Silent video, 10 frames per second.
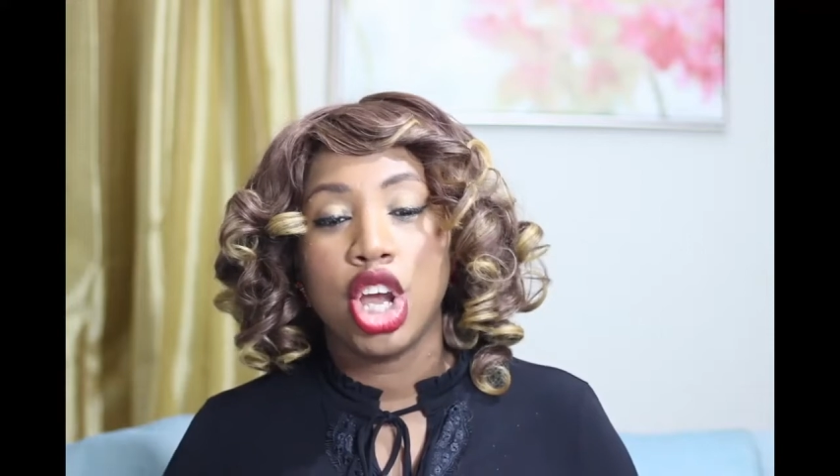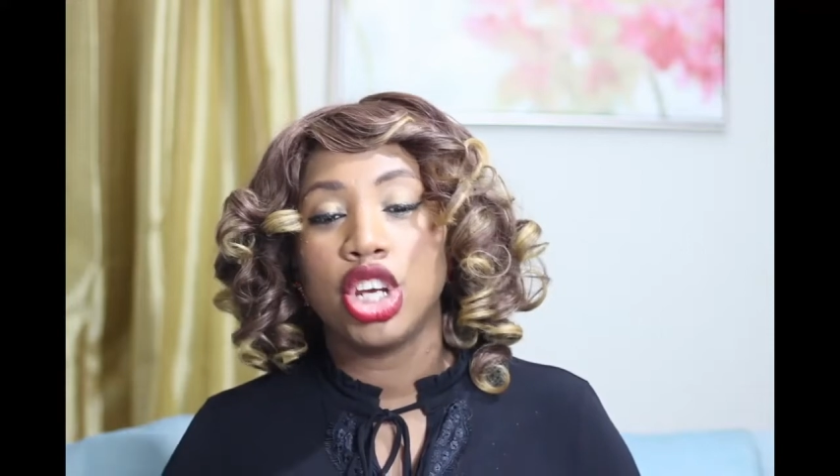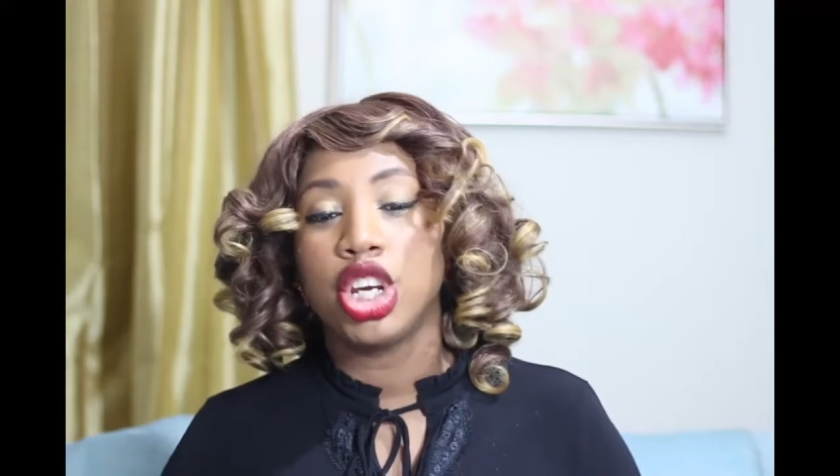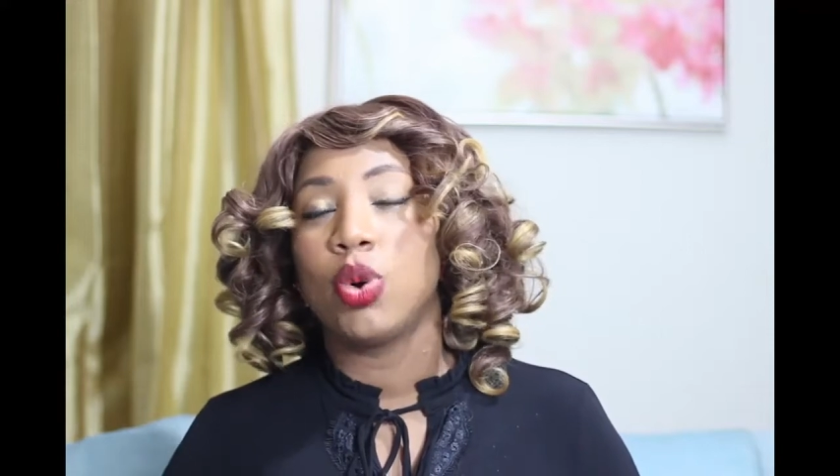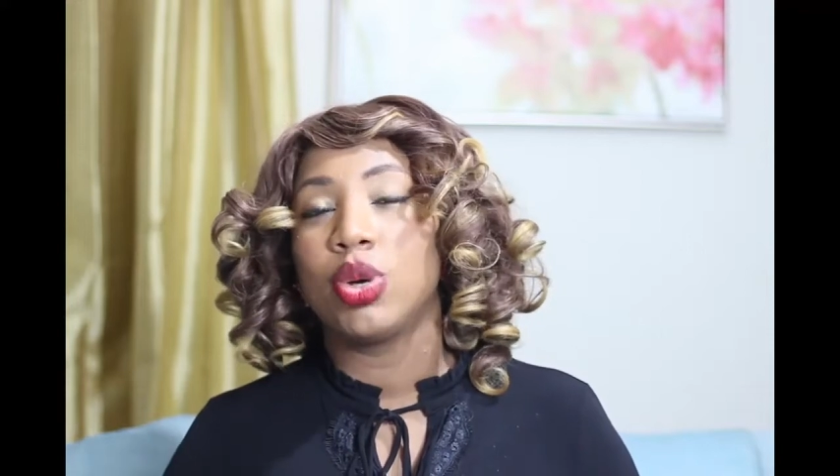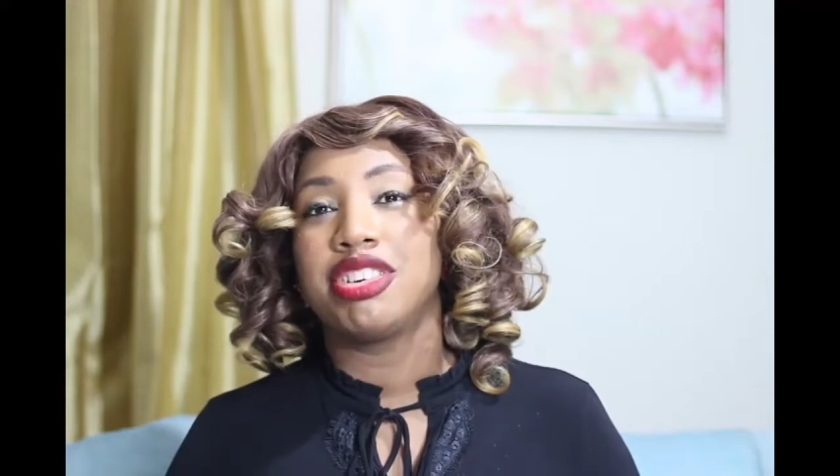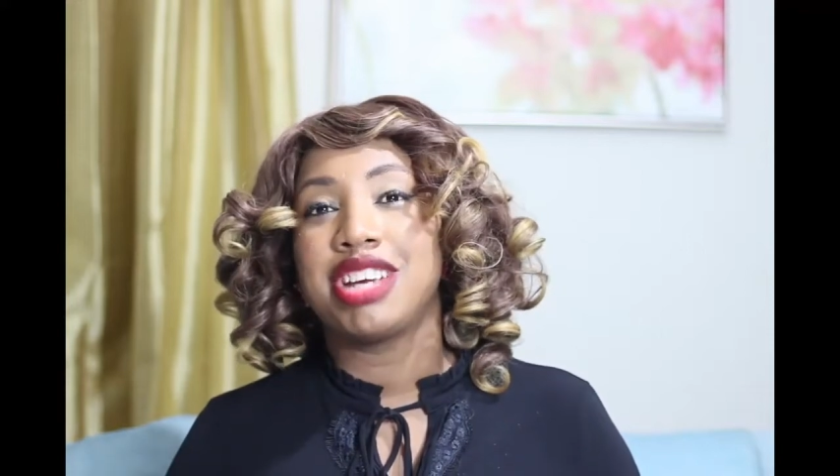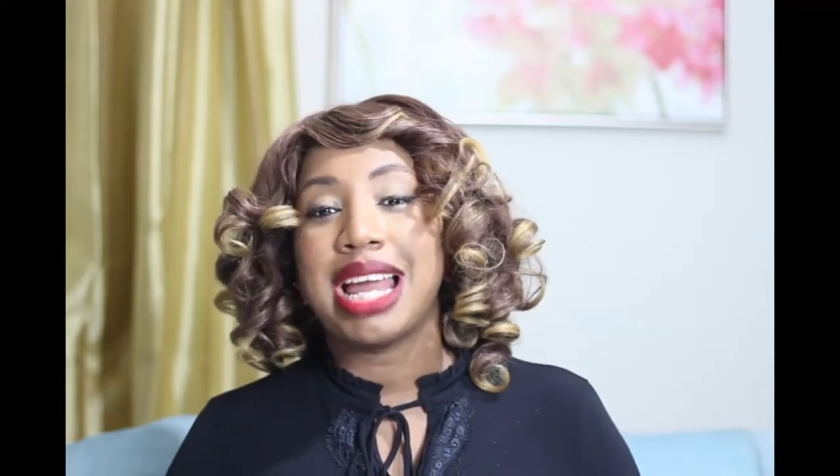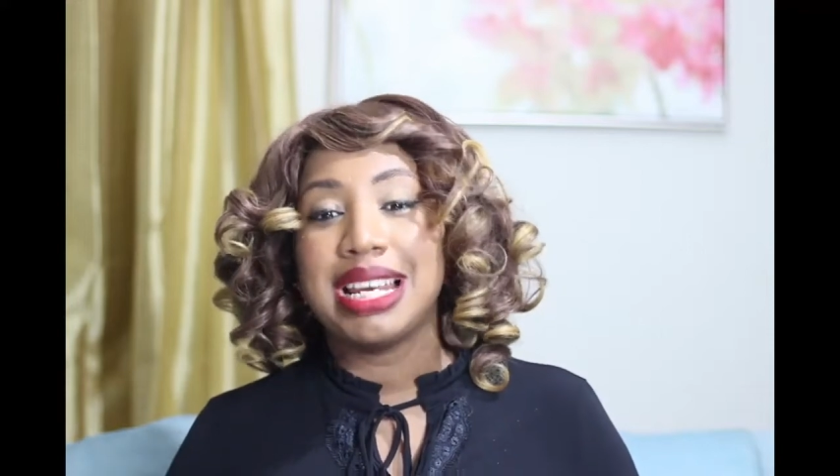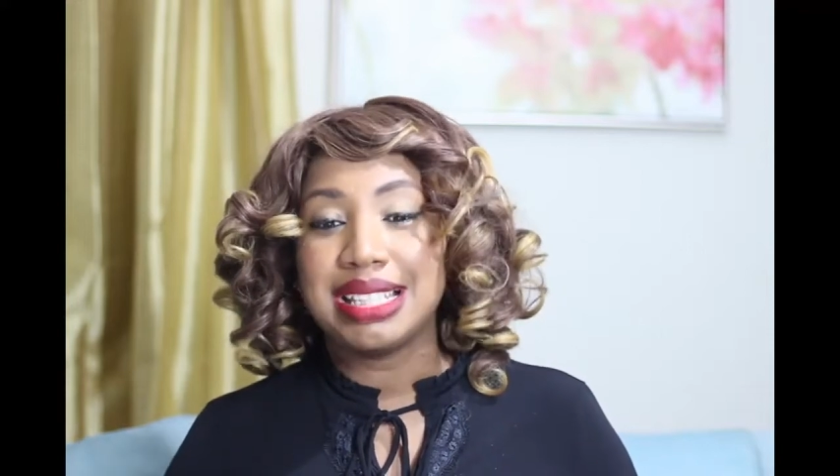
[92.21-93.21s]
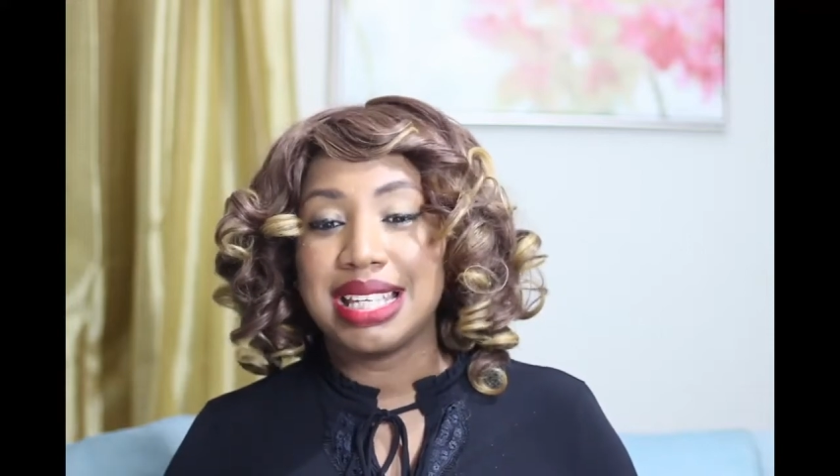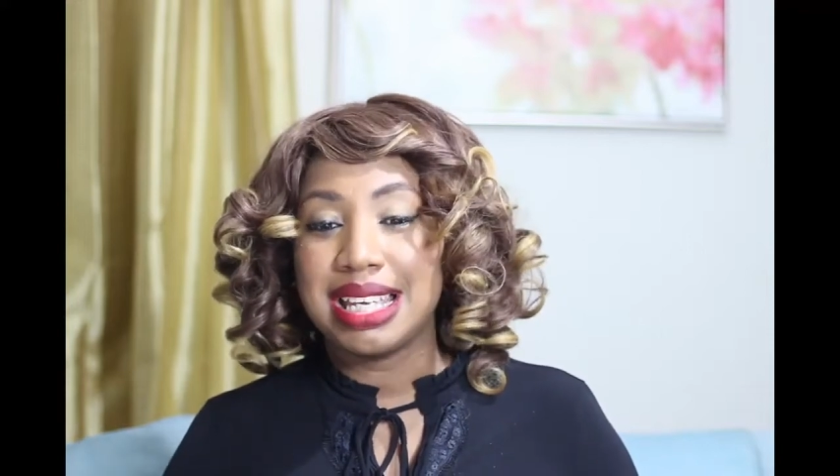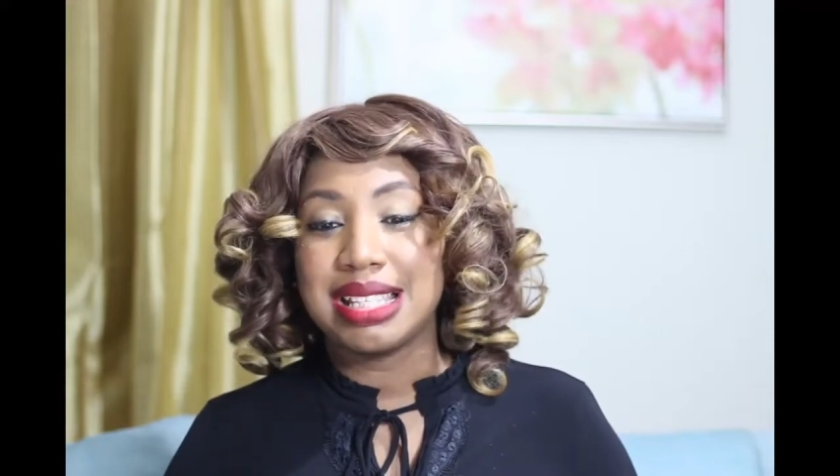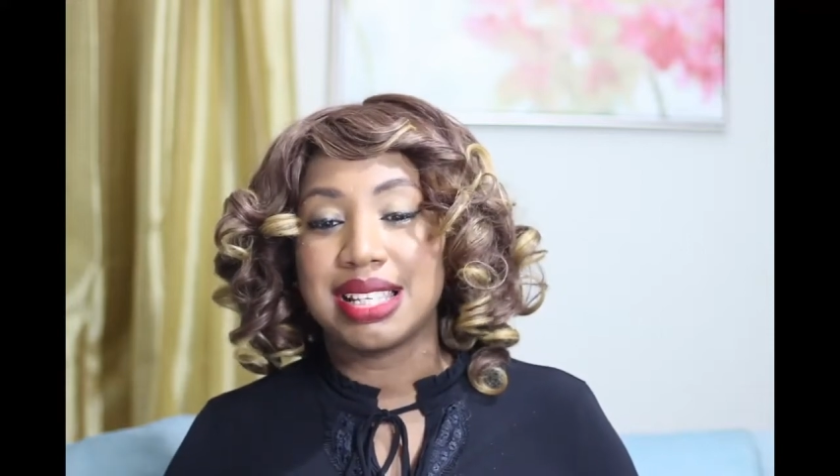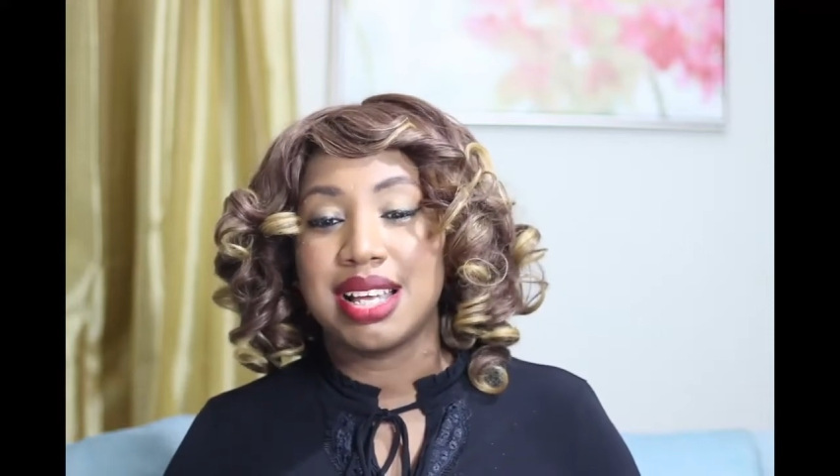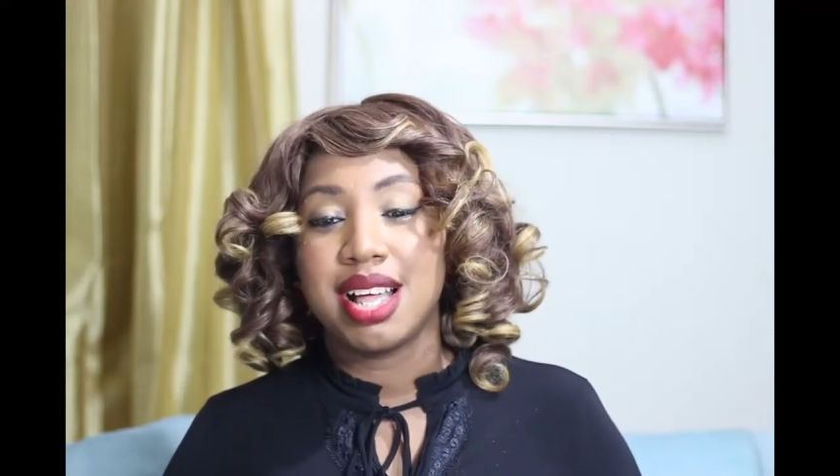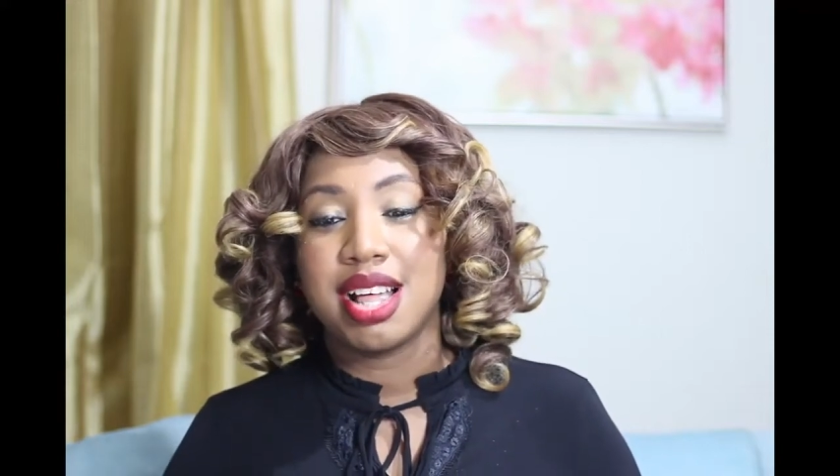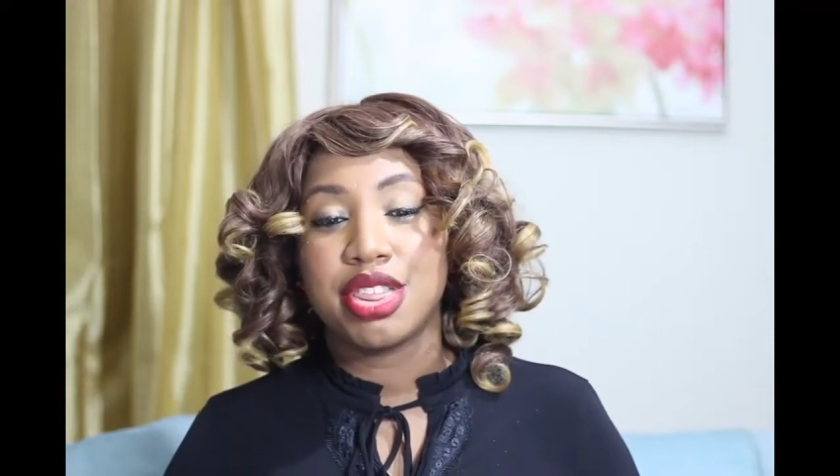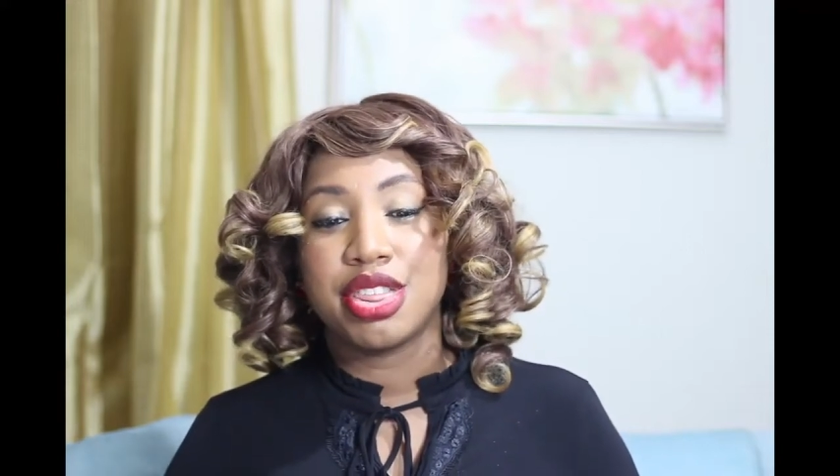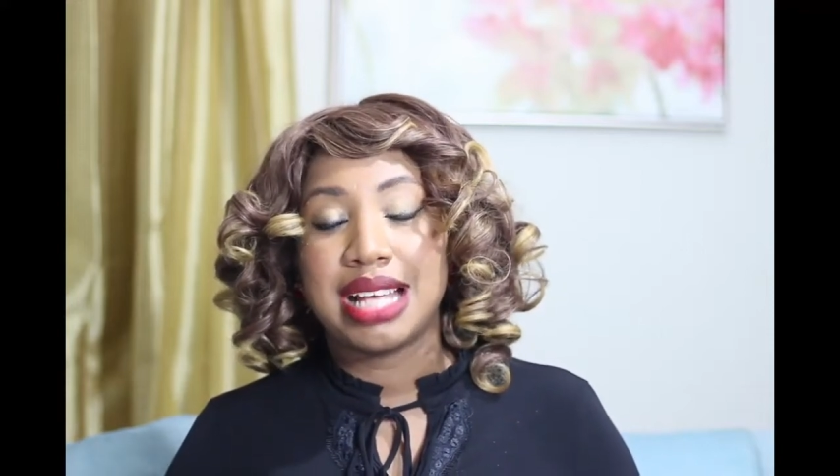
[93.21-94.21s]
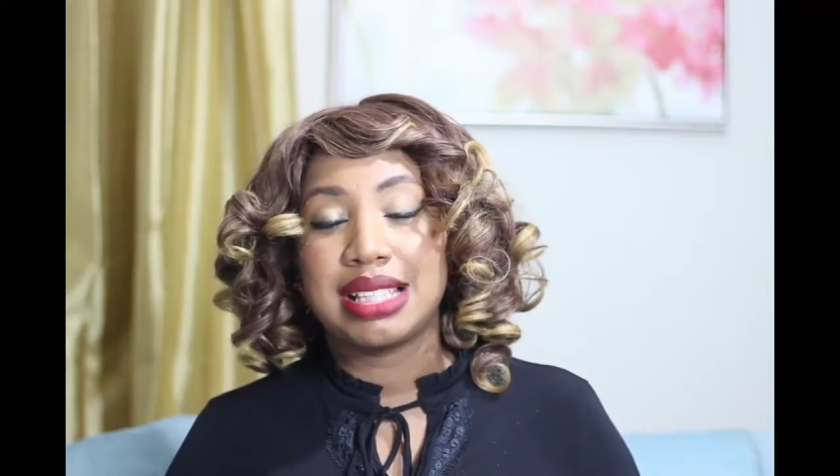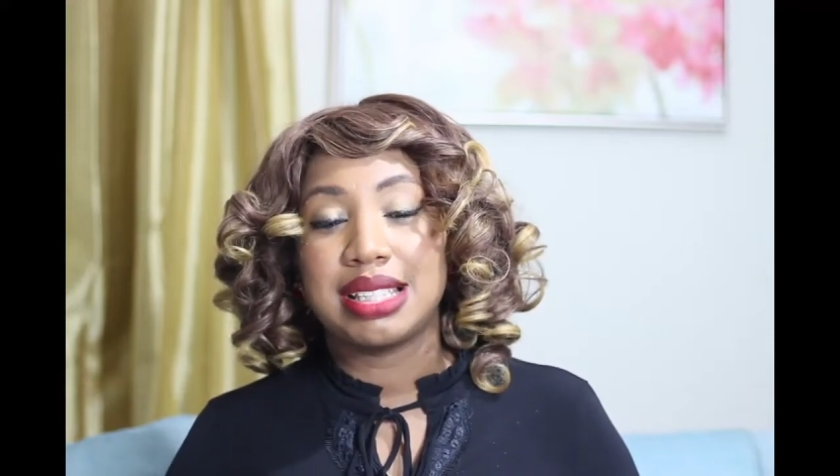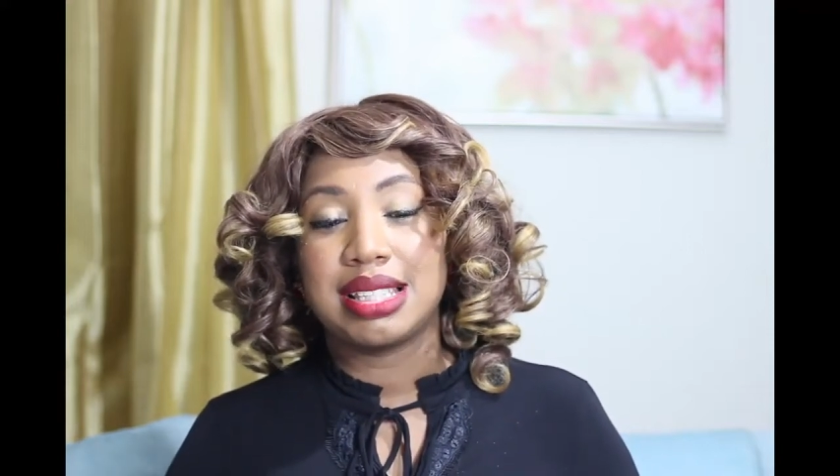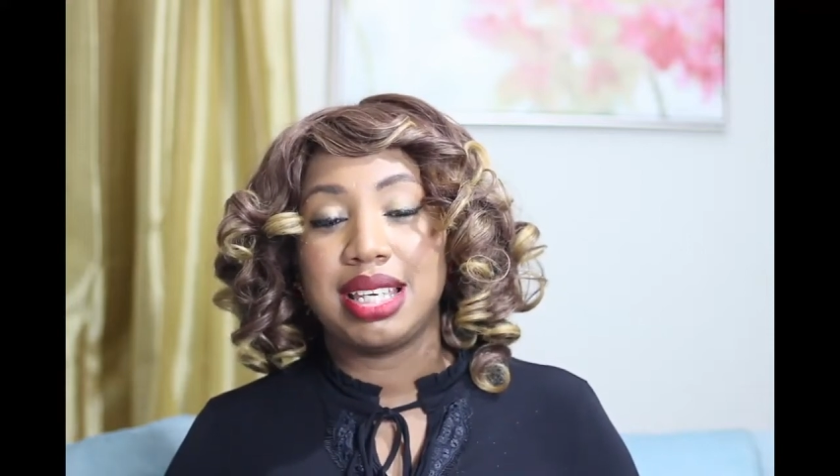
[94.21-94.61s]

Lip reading: Now, the reality is that,